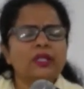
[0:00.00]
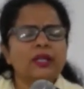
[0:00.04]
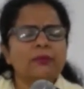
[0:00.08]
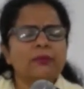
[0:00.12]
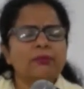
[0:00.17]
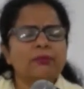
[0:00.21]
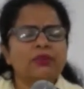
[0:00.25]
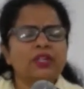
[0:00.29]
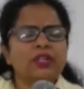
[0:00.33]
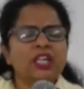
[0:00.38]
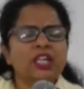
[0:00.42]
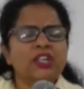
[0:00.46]
and
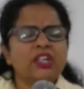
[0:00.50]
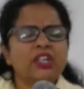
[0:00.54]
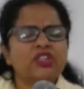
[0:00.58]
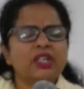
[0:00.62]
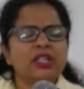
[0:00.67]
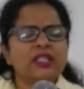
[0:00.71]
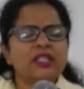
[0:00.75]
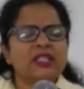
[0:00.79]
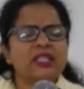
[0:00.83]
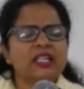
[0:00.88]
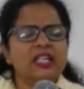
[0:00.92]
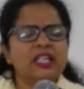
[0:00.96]
preach
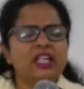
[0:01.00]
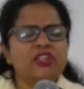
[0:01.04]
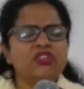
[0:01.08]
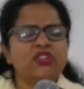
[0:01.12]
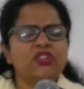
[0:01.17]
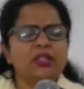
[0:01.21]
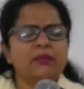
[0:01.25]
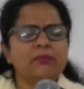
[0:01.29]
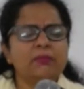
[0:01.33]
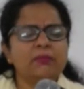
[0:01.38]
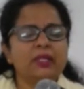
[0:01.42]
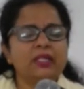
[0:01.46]
and teach
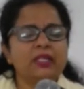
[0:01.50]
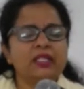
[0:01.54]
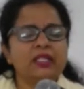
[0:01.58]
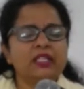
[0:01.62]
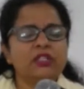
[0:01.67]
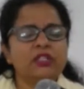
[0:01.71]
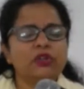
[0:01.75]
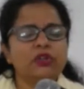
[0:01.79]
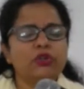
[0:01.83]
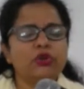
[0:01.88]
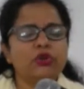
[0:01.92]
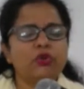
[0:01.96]
and
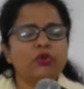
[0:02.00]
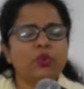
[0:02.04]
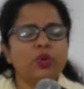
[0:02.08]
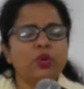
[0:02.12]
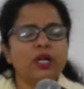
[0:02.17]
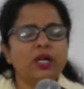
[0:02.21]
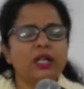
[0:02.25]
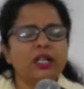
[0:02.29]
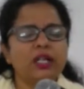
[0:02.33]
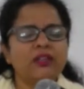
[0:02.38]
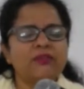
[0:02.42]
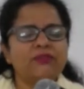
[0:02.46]
minister your
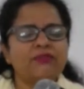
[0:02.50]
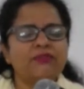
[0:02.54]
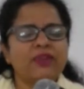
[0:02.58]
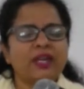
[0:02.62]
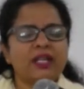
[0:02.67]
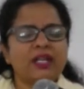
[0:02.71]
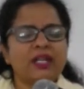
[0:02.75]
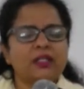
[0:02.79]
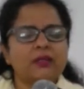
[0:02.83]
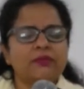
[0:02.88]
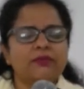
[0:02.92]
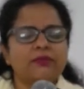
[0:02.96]
word
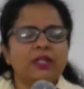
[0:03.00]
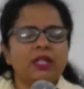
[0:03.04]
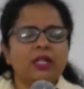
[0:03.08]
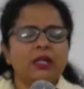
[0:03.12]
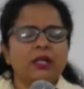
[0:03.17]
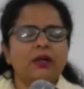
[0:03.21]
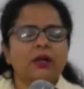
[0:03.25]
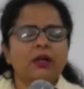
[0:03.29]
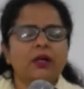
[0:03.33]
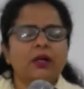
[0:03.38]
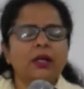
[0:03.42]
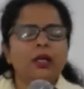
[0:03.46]
effectively,
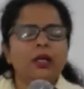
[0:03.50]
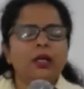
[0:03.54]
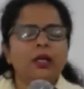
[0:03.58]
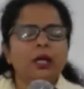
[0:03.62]
God.